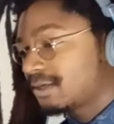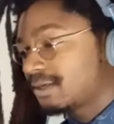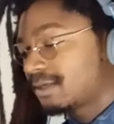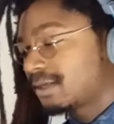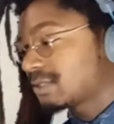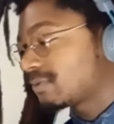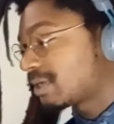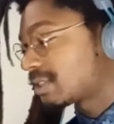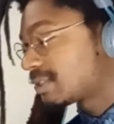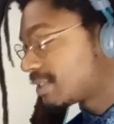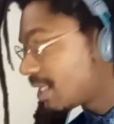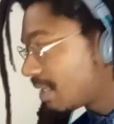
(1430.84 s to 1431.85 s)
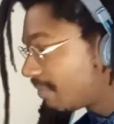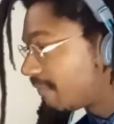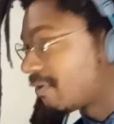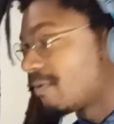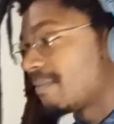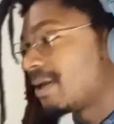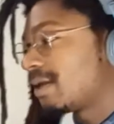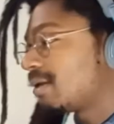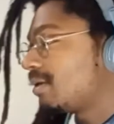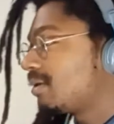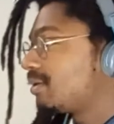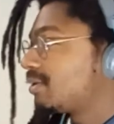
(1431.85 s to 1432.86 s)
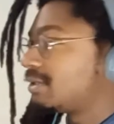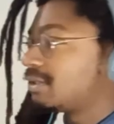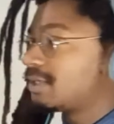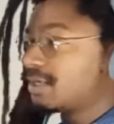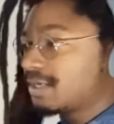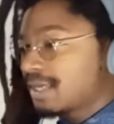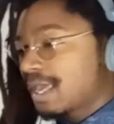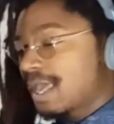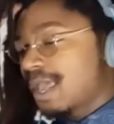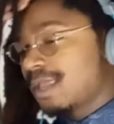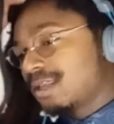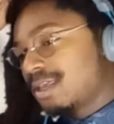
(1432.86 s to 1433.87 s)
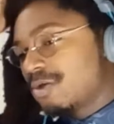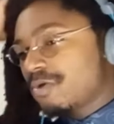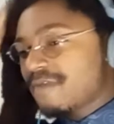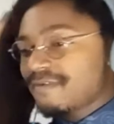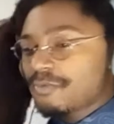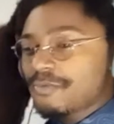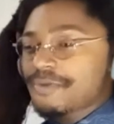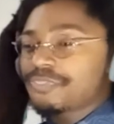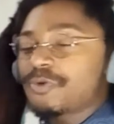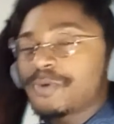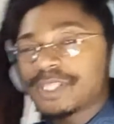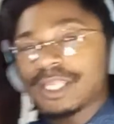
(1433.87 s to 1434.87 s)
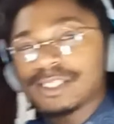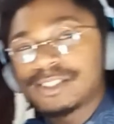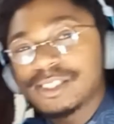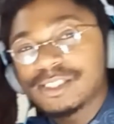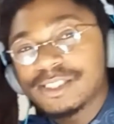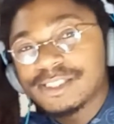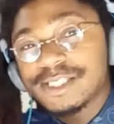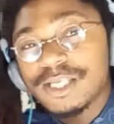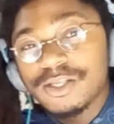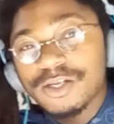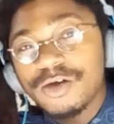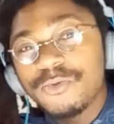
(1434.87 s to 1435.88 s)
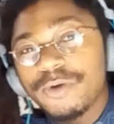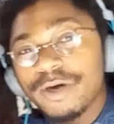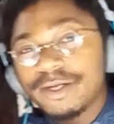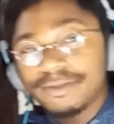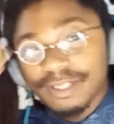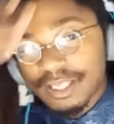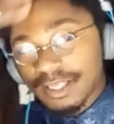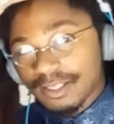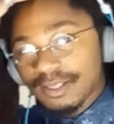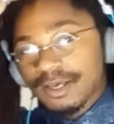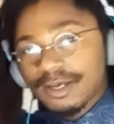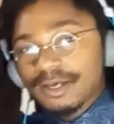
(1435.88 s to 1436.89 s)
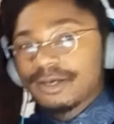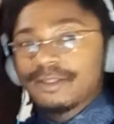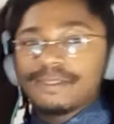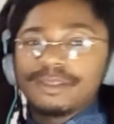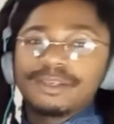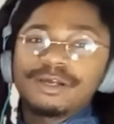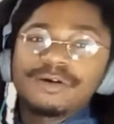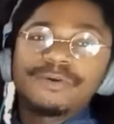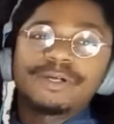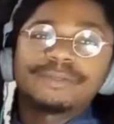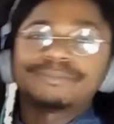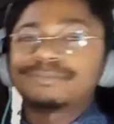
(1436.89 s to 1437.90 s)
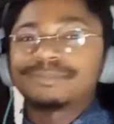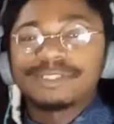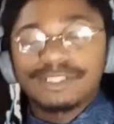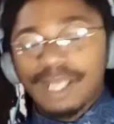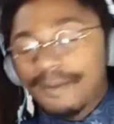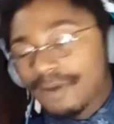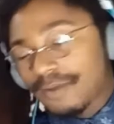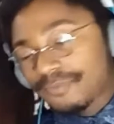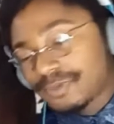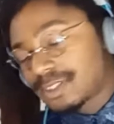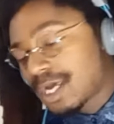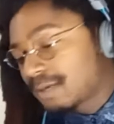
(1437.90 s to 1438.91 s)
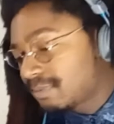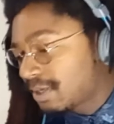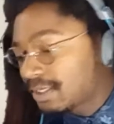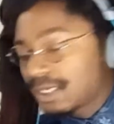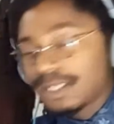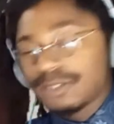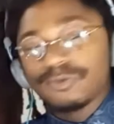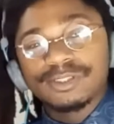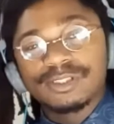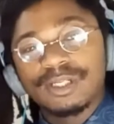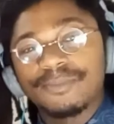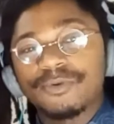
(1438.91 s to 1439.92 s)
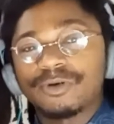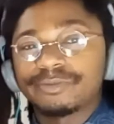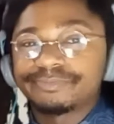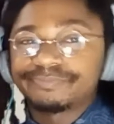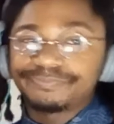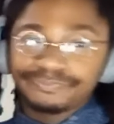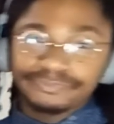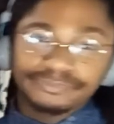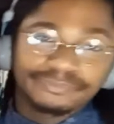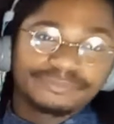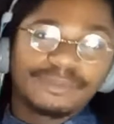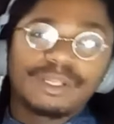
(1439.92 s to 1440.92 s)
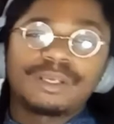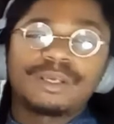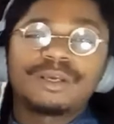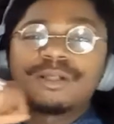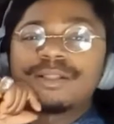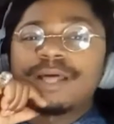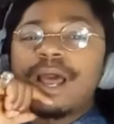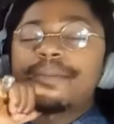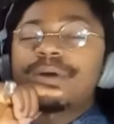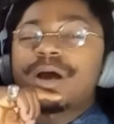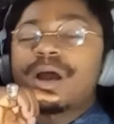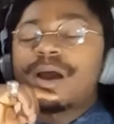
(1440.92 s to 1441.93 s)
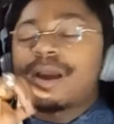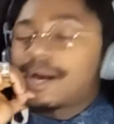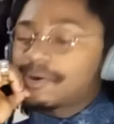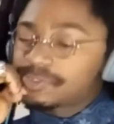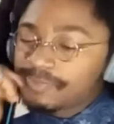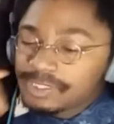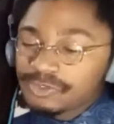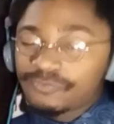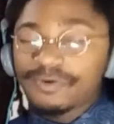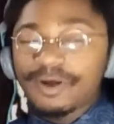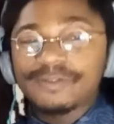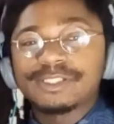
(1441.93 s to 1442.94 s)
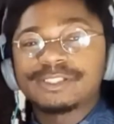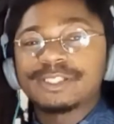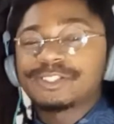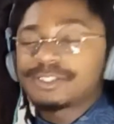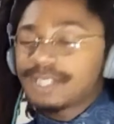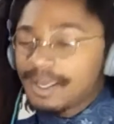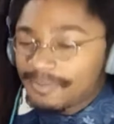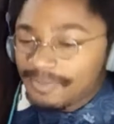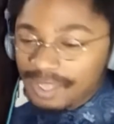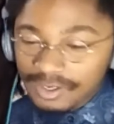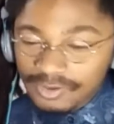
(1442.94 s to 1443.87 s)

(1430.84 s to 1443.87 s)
That's what I said before, man. And you even went through with that decision to say, you know what? You know what? I'm gonna have to stop. I can't do this anymore. I respect your father's decision. I'm not